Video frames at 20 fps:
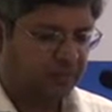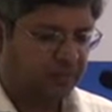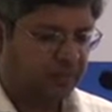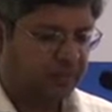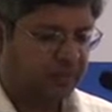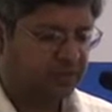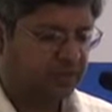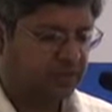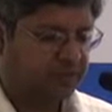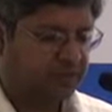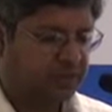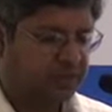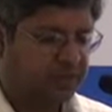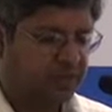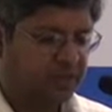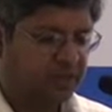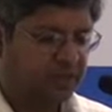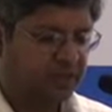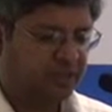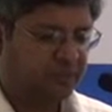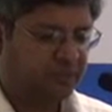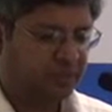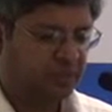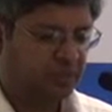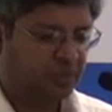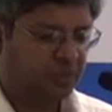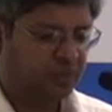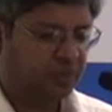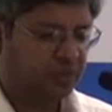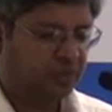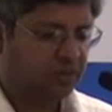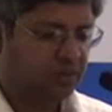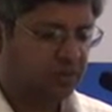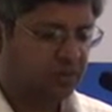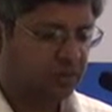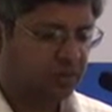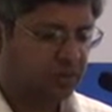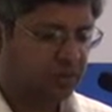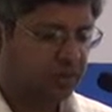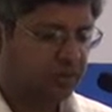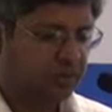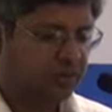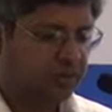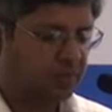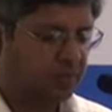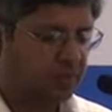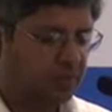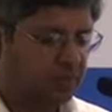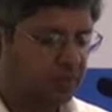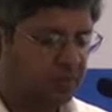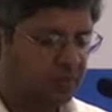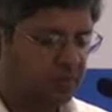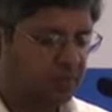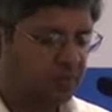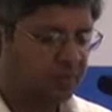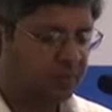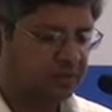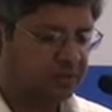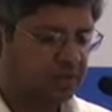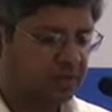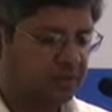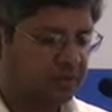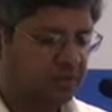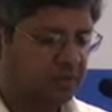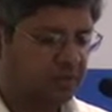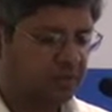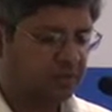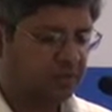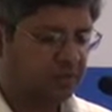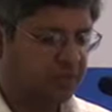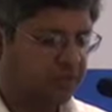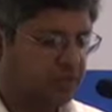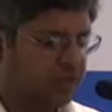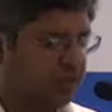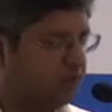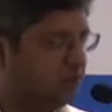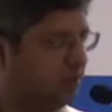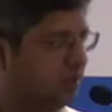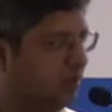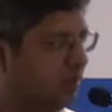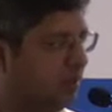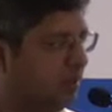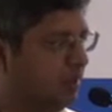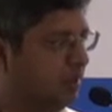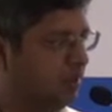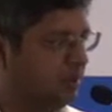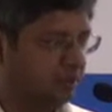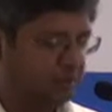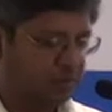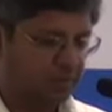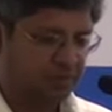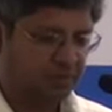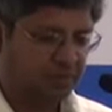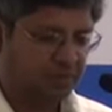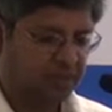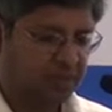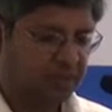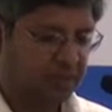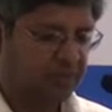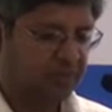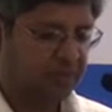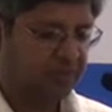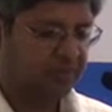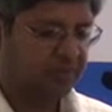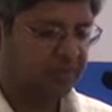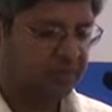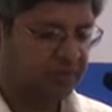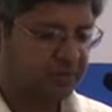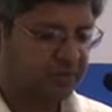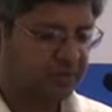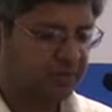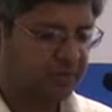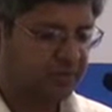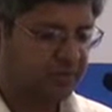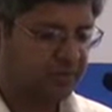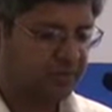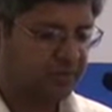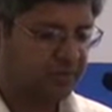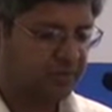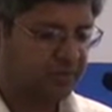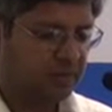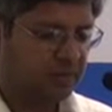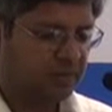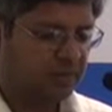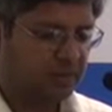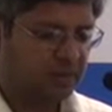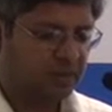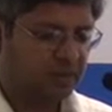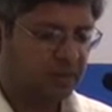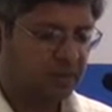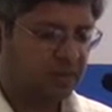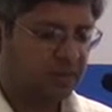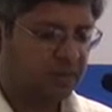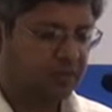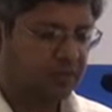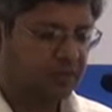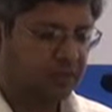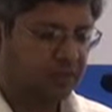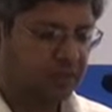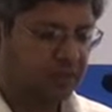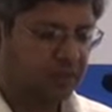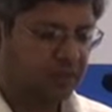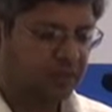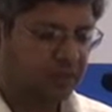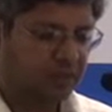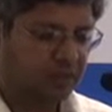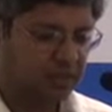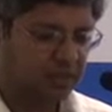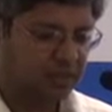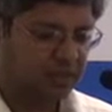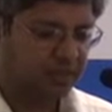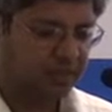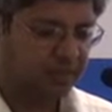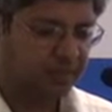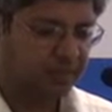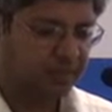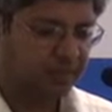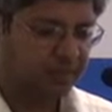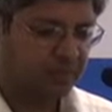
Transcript: This is a patent dispute for design for manufacturability with Mentor graphics, wherein